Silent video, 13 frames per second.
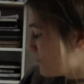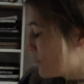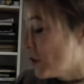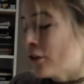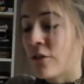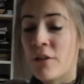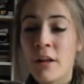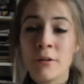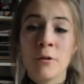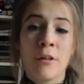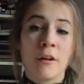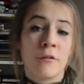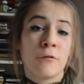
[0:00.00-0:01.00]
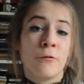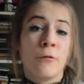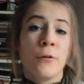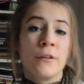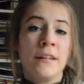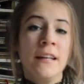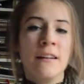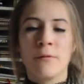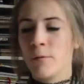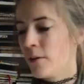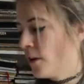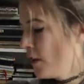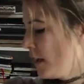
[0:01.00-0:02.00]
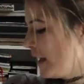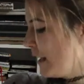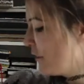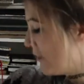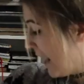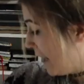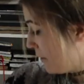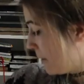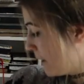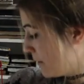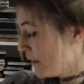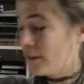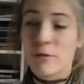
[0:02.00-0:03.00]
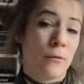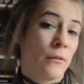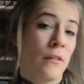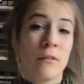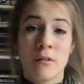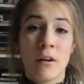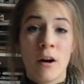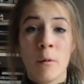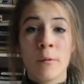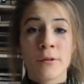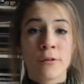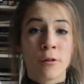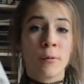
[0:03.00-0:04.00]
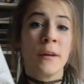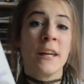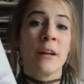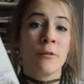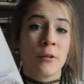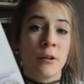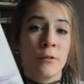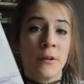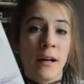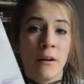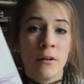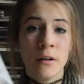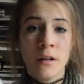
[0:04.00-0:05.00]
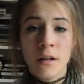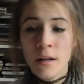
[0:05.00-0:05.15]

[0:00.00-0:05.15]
2014, so in January, so almost 3 years ago now.